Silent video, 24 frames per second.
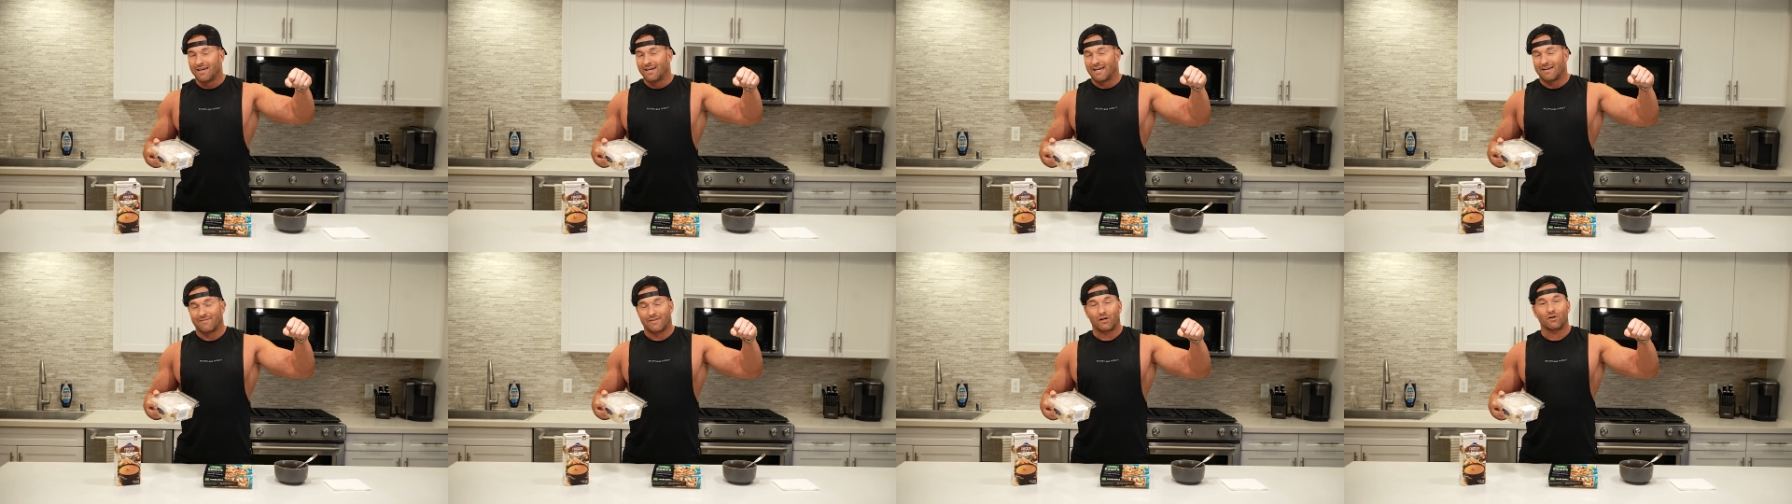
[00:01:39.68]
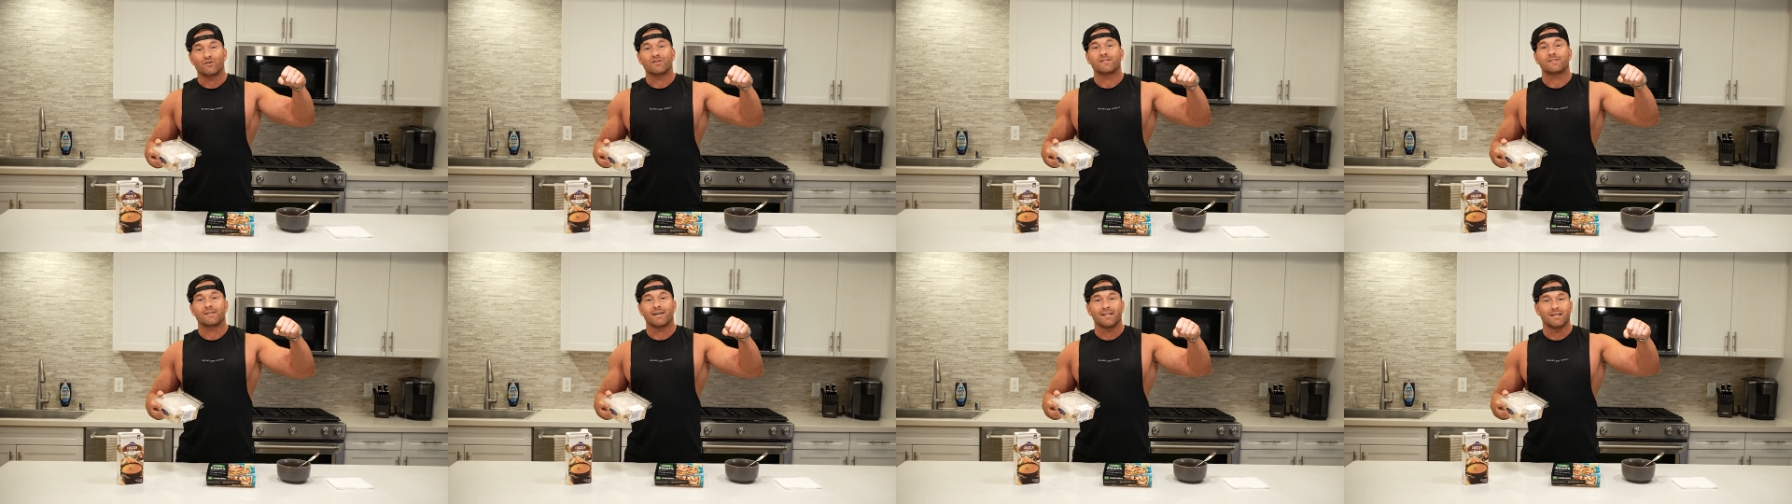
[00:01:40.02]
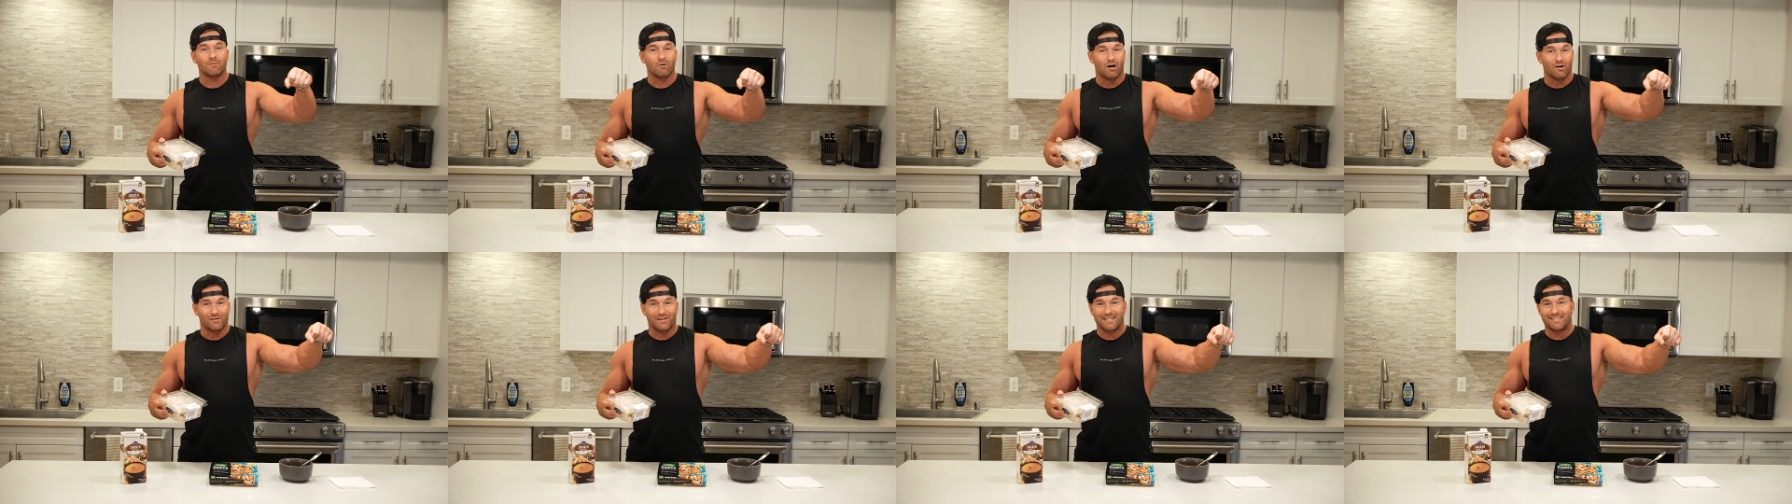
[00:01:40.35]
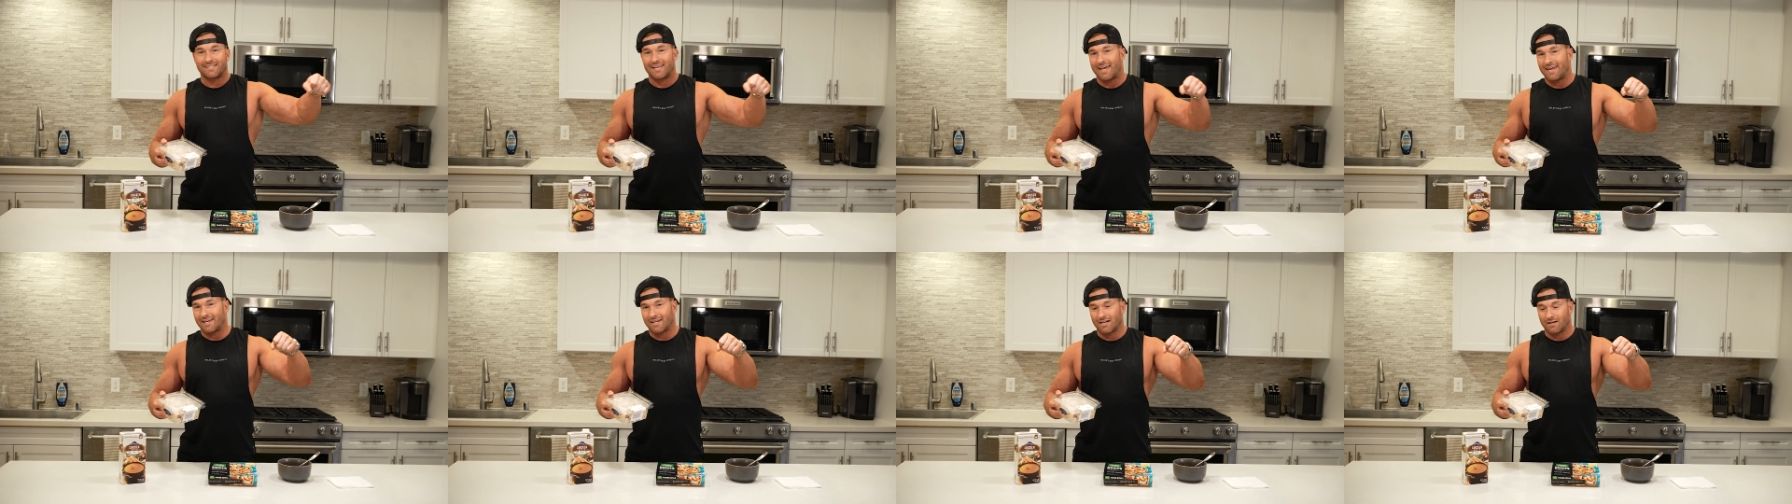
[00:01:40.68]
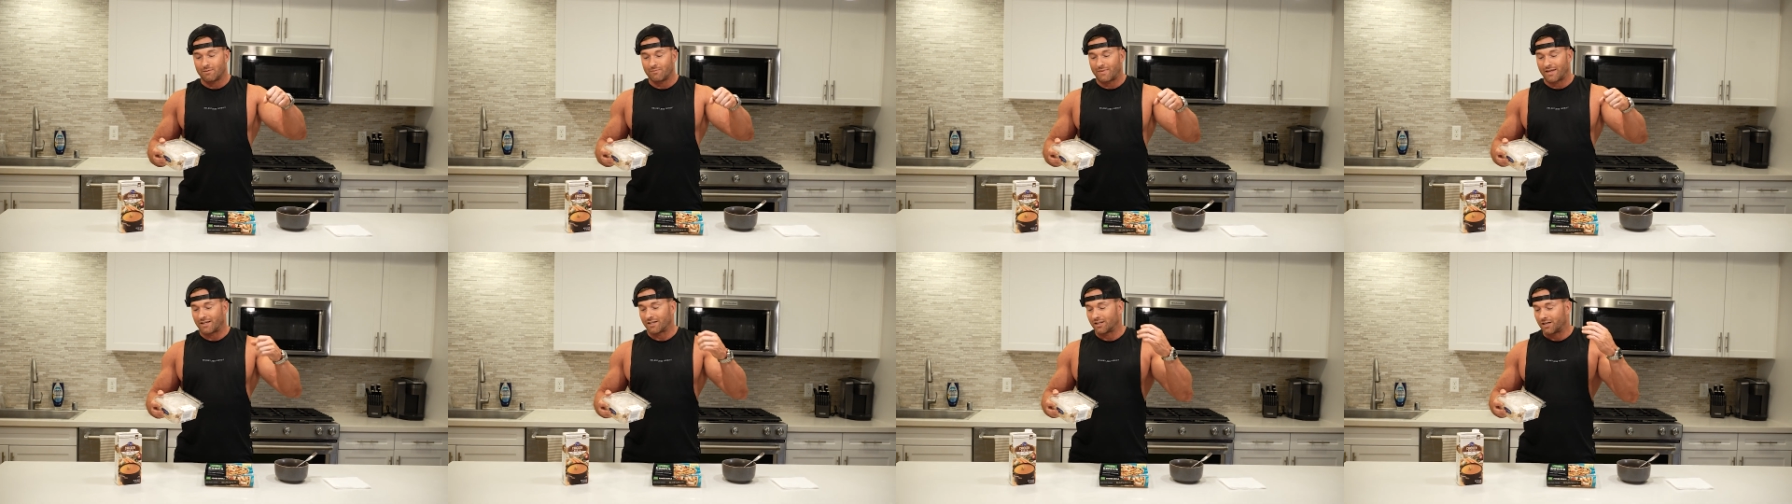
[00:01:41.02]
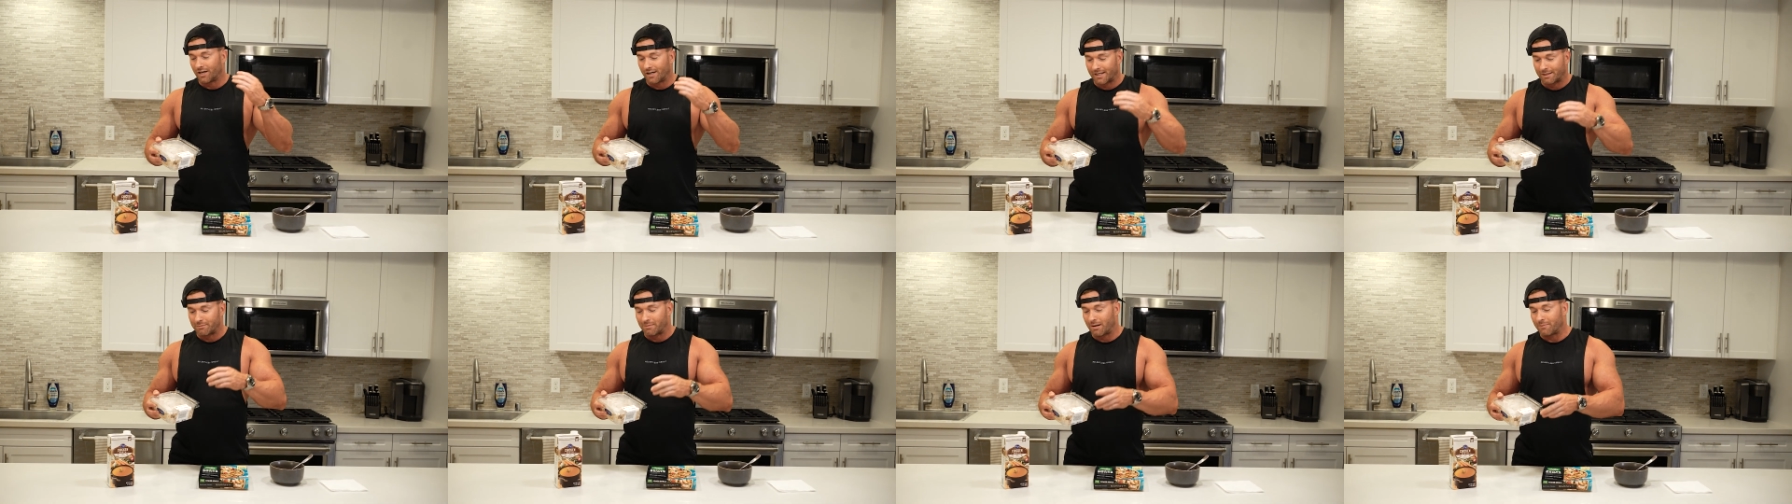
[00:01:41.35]
If they don't sell them all, they take them, they
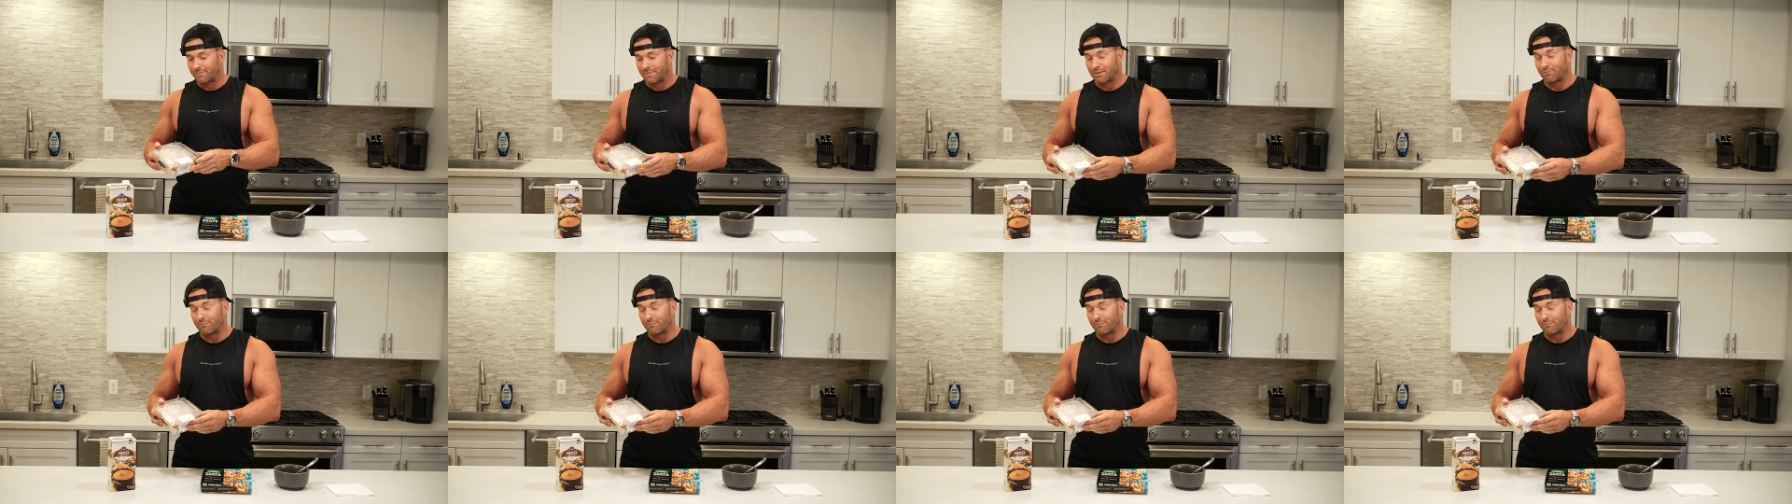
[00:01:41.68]
cut them up,